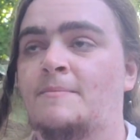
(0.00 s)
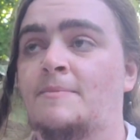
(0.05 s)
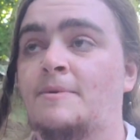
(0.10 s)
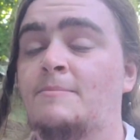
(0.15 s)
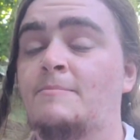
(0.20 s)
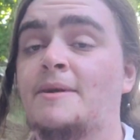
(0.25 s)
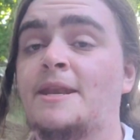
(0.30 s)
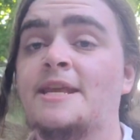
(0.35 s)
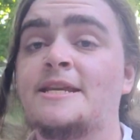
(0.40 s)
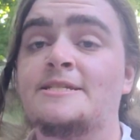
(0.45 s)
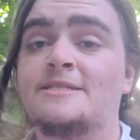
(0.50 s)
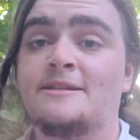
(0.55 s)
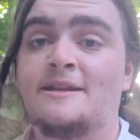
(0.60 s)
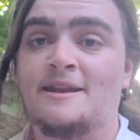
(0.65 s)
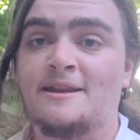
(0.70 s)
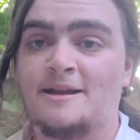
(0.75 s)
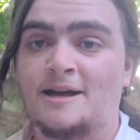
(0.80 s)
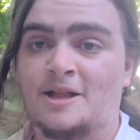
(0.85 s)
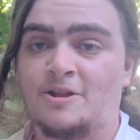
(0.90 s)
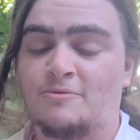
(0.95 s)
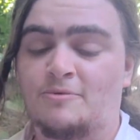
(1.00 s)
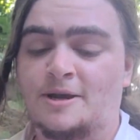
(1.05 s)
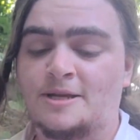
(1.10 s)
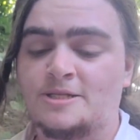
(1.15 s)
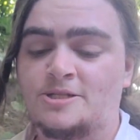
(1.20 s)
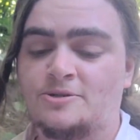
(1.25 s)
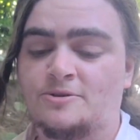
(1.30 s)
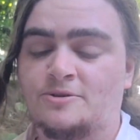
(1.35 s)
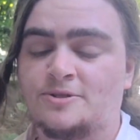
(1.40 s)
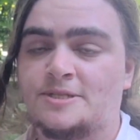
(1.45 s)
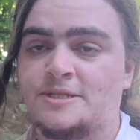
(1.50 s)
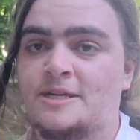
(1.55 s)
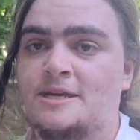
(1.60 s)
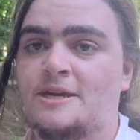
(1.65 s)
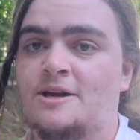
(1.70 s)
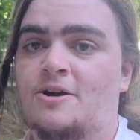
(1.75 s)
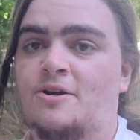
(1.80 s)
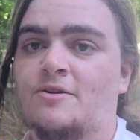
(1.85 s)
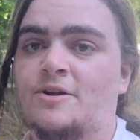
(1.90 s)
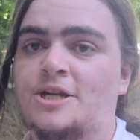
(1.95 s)
mini skein colorways you'll
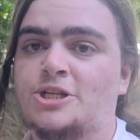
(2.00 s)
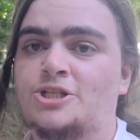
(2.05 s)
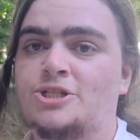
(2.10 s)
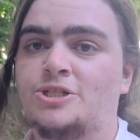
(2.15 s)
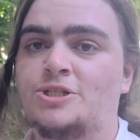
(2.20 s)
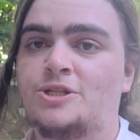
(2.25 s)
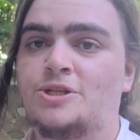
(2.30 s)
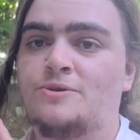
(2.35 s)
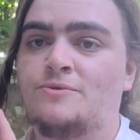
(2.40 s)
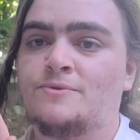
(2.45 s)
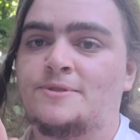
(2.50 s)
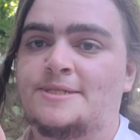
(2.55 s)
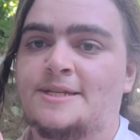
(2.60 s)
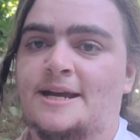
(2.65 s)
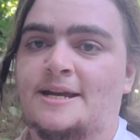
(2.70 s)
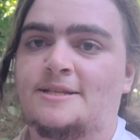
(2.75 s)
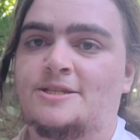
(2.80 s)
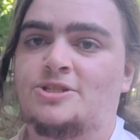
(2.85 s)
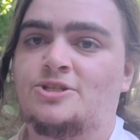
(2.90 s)
see are each 2 sets.